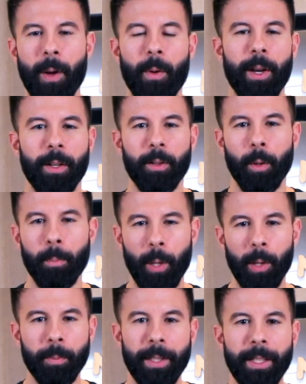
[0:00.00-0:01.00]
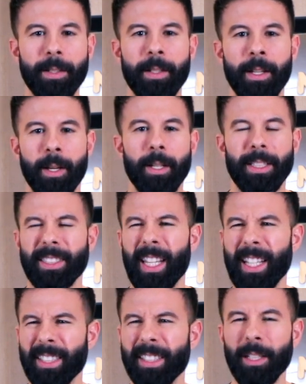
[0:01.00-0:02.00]
I wanted a little pumpkin
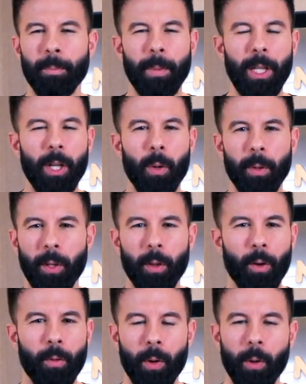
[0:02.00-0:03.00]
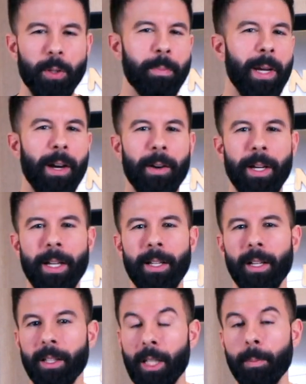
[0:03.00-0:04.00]
tasting meal with a little
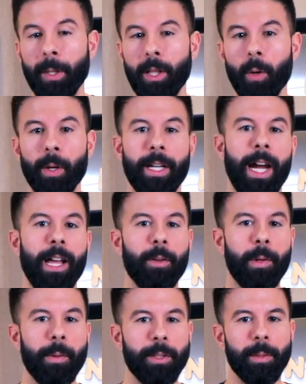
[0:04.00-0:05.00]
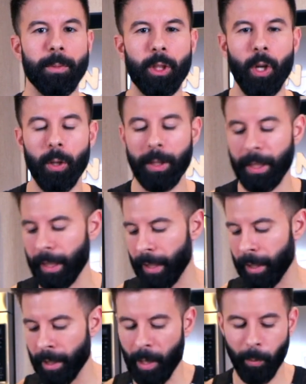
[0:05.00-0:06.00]
rosemary, keep it lower calorie with some
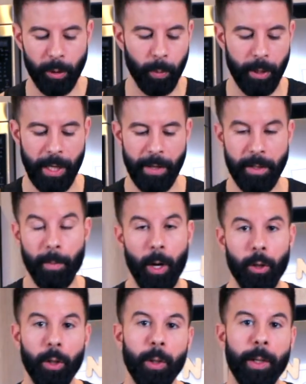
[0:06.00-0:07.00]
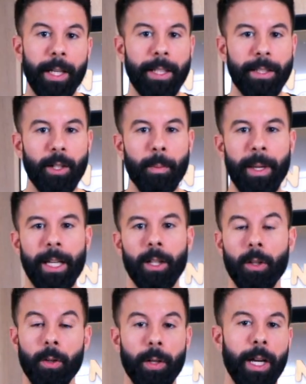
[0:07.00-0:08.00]
turkey, and we'll switch out some other ingredients here to make it a
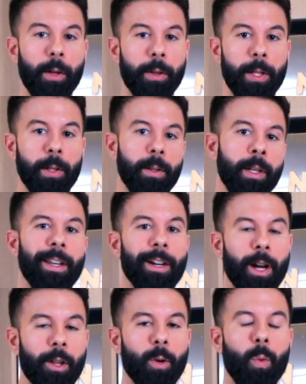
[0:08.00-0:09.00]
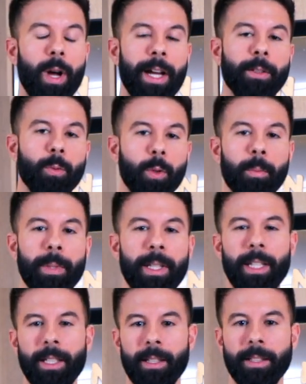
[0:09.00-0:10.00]
little healthier than it otherwise would
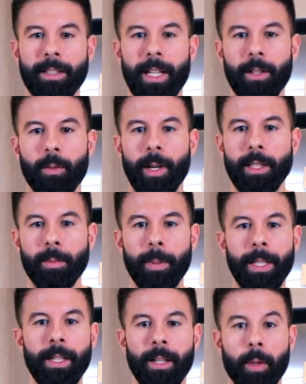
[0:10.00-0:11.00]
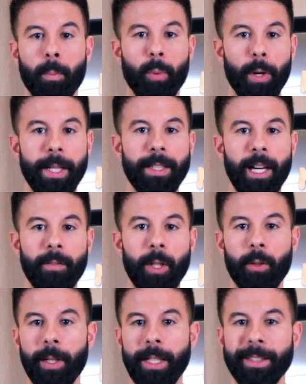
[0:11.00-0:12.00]
be in the standard recipe. The breakdown of
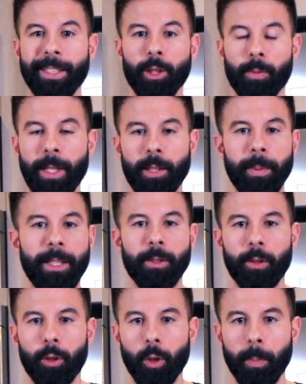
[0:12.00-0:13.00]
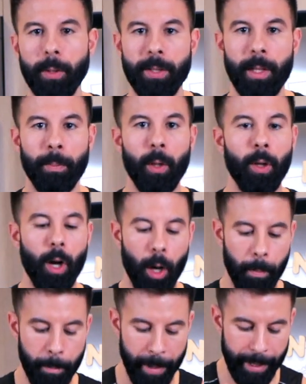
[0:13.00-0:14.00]
ingredients in this recipe, super simple.
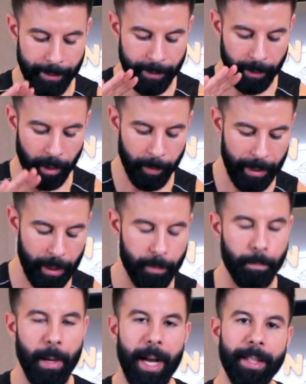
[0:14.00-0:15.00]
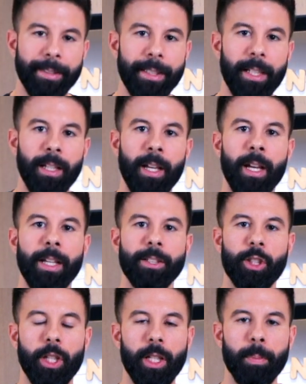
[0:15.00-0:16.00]
Our base is gonna be this Banza
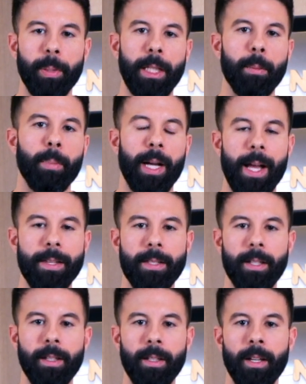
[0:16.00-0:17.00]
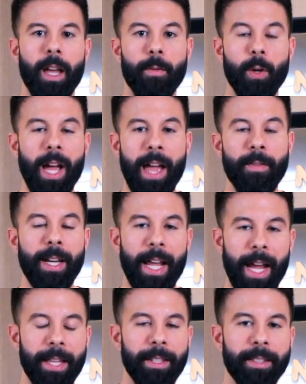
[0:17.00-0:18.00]
chickpea pasta. If you haven't
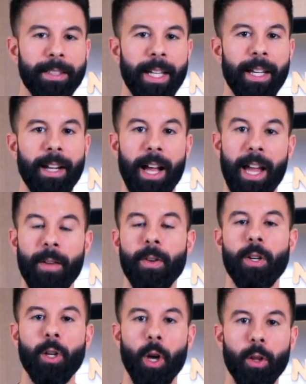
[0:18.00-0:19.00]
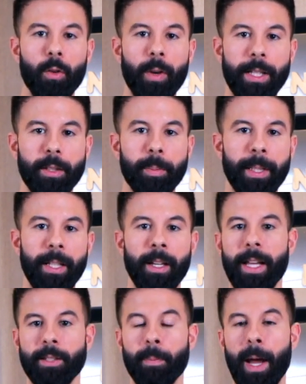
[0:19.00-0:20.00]
had this yet, I have another recipe.
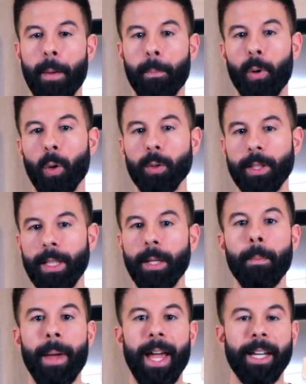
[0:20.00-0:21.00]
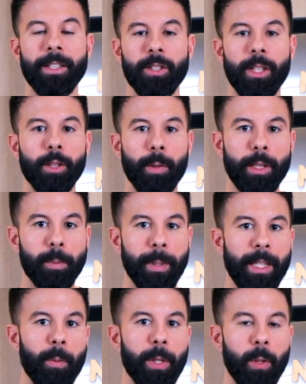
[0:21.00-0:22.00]
That's my protein mac and cheese
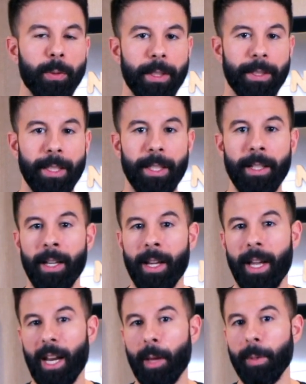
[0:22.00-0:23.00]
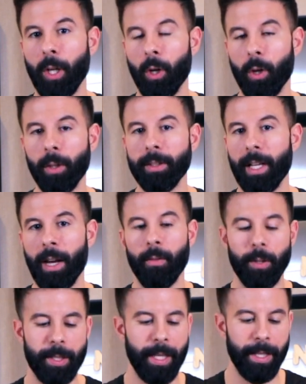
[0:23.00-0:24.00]
recipe that we use this in, and I've been hooked
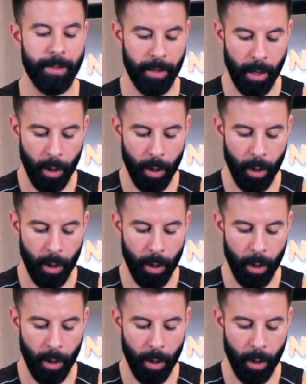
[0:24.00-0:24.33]
ever since.